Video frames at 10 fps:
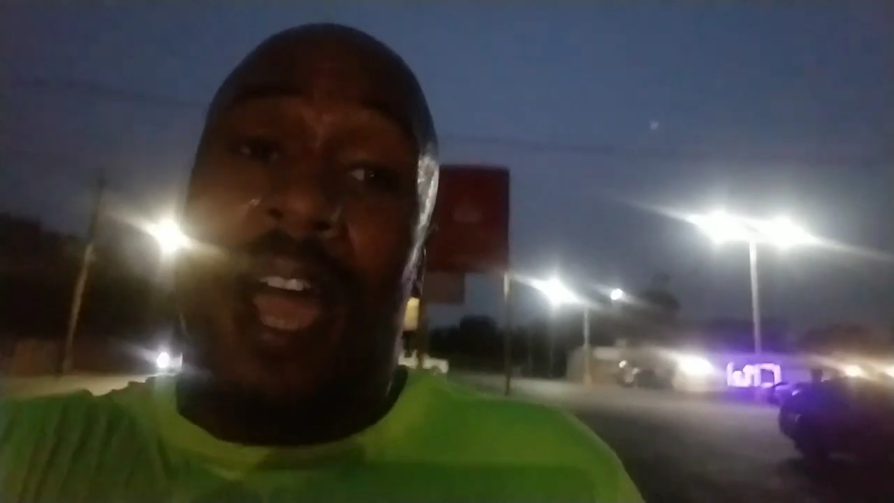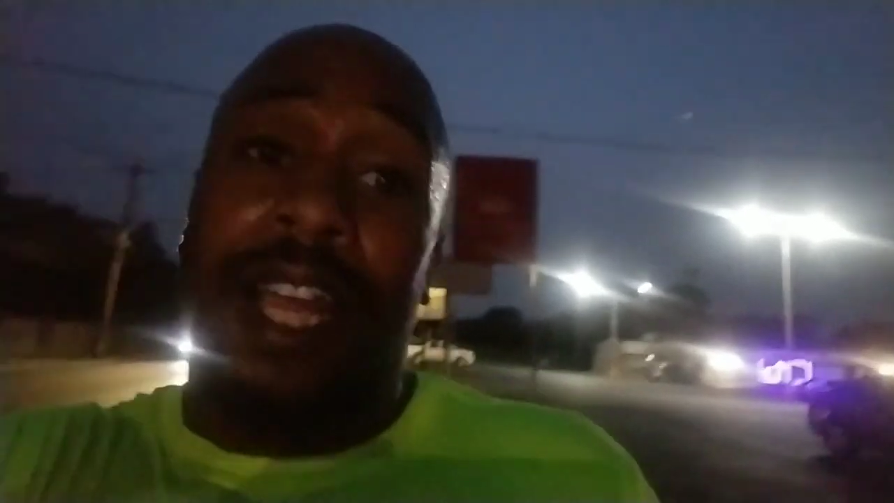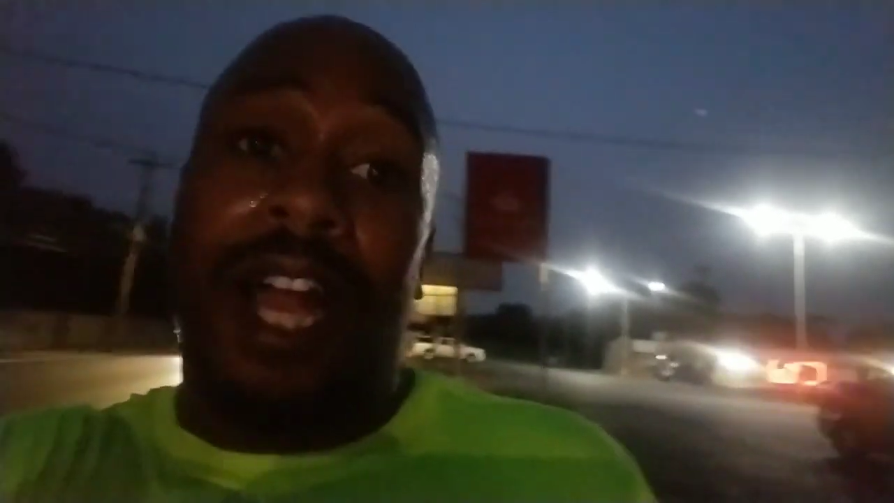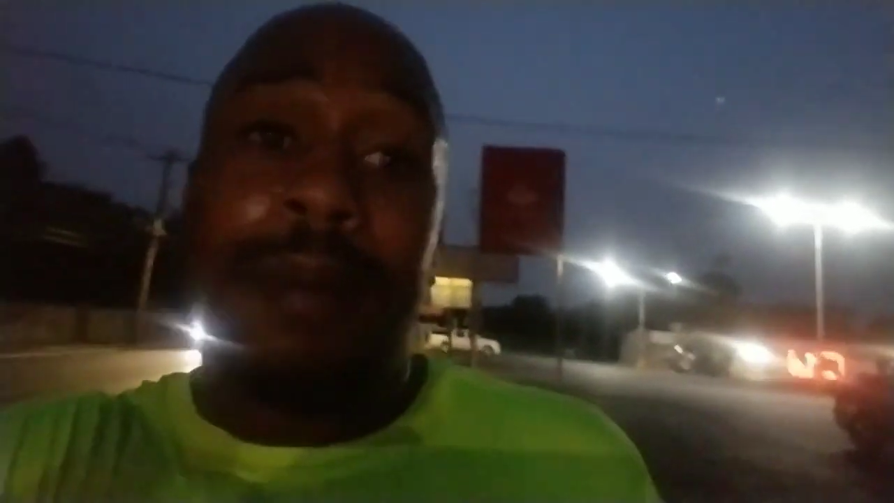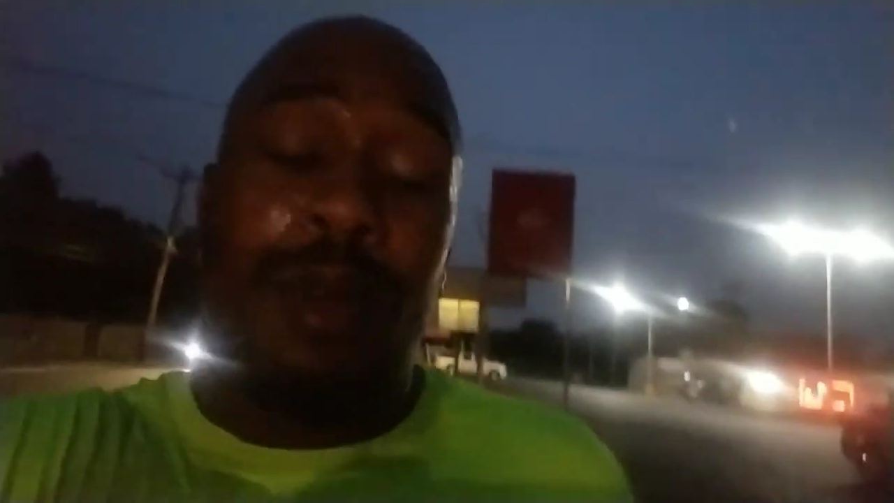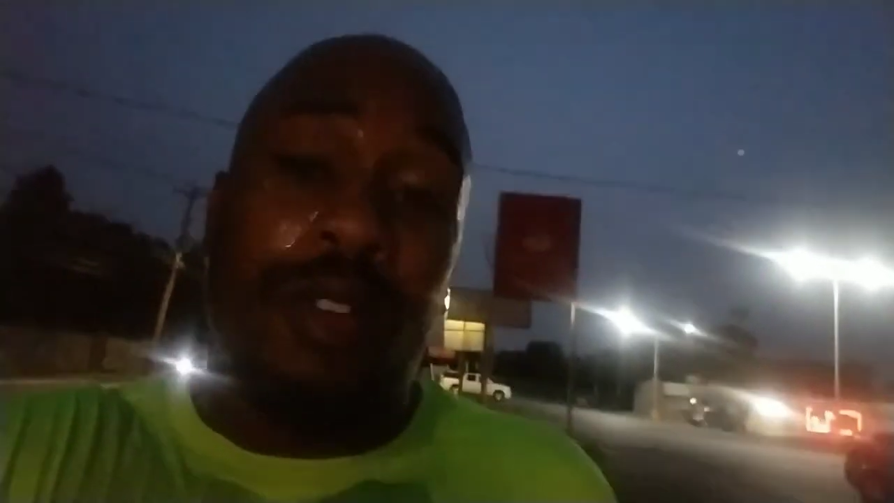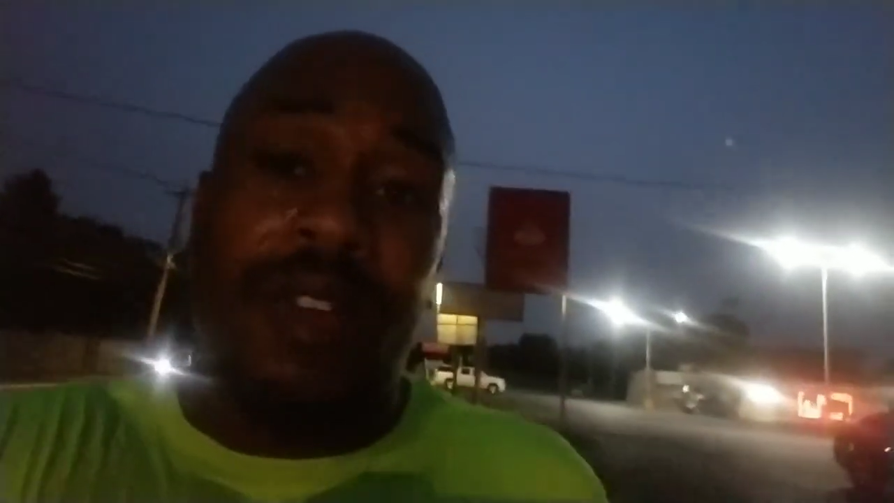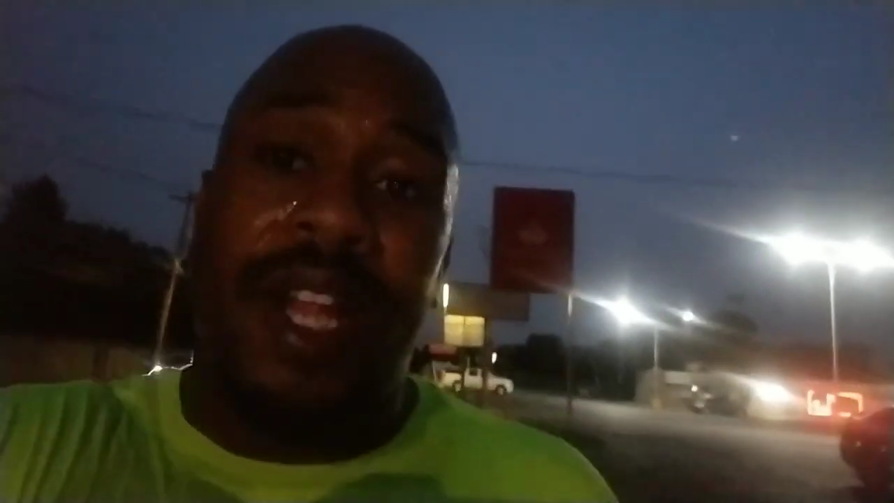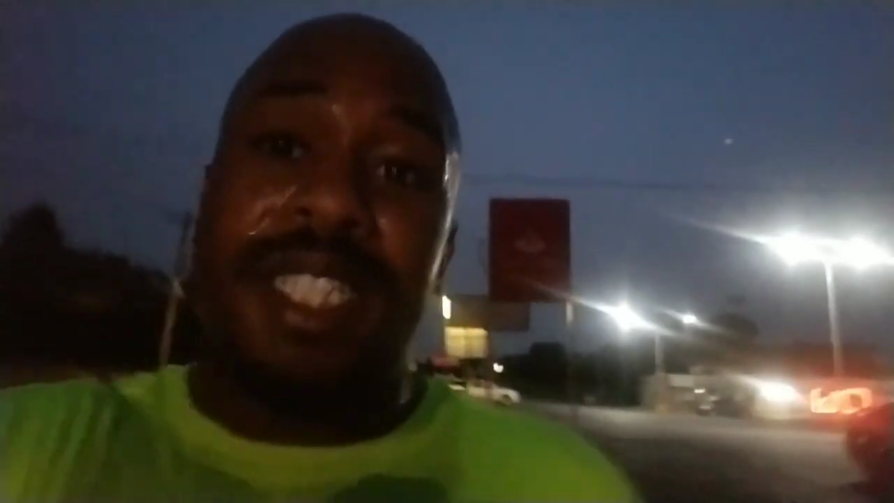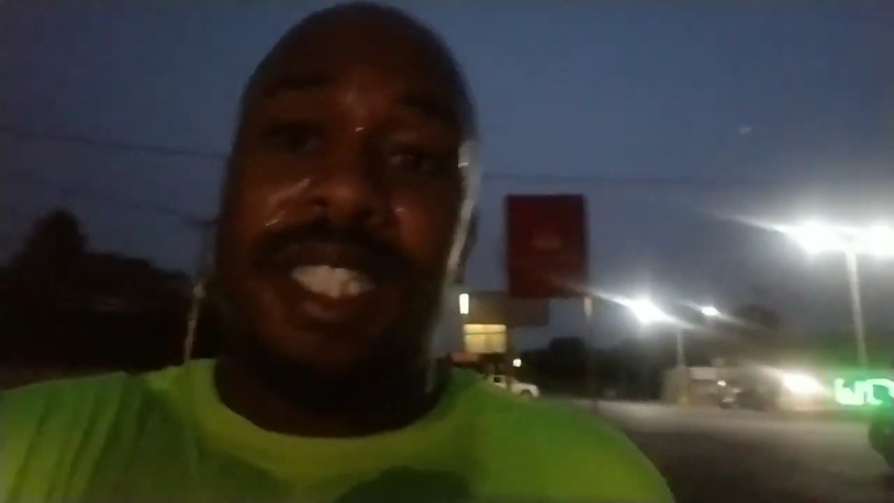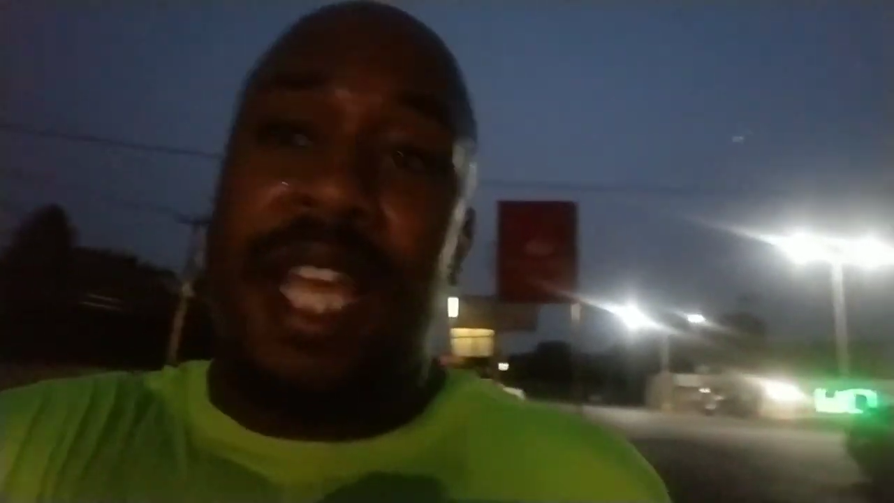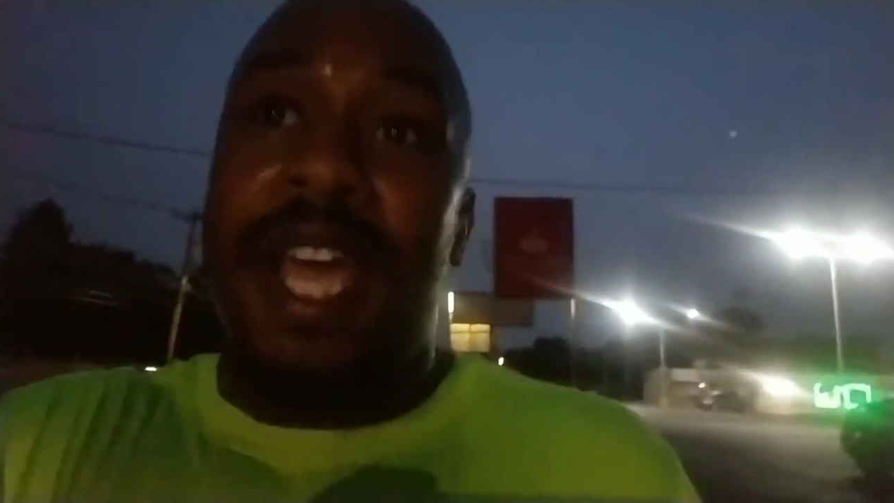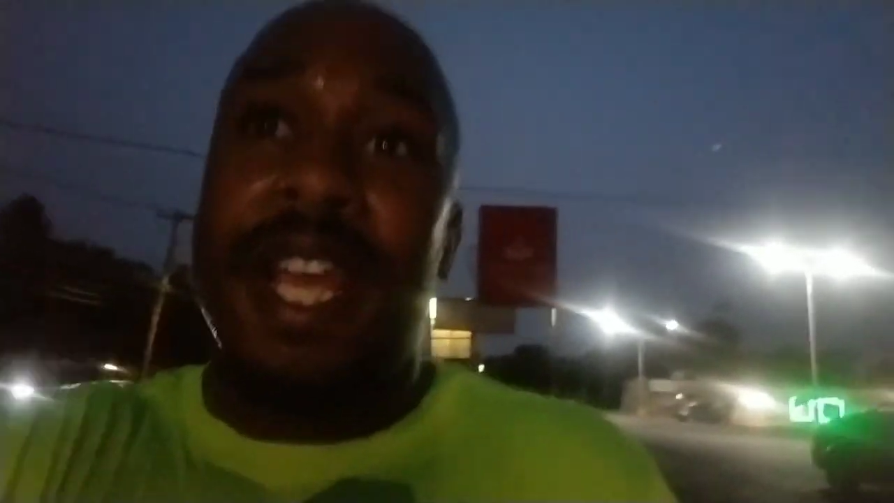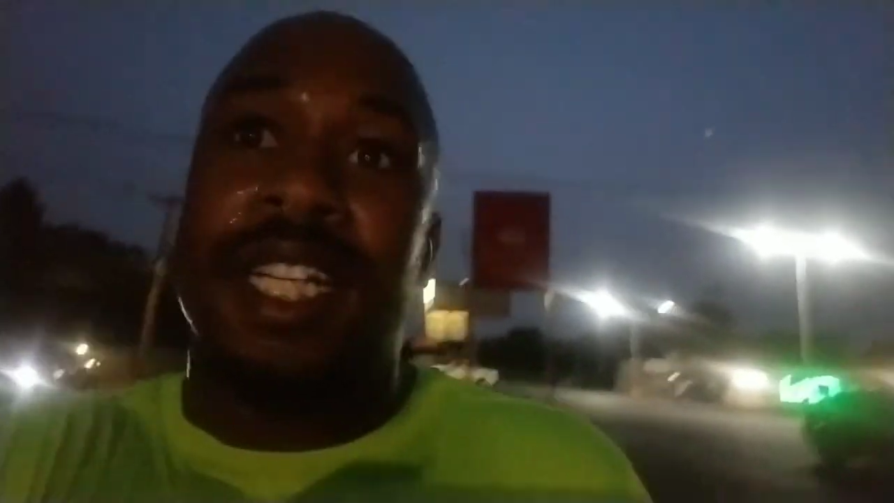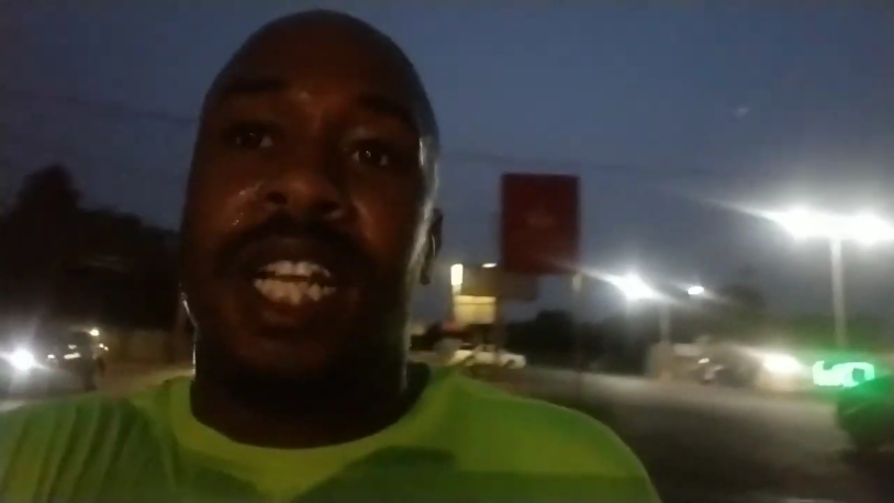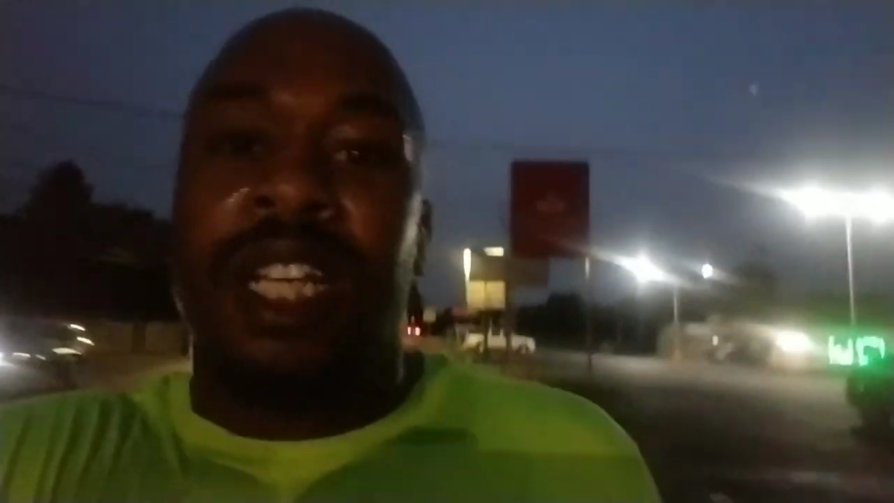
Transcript: got more rest and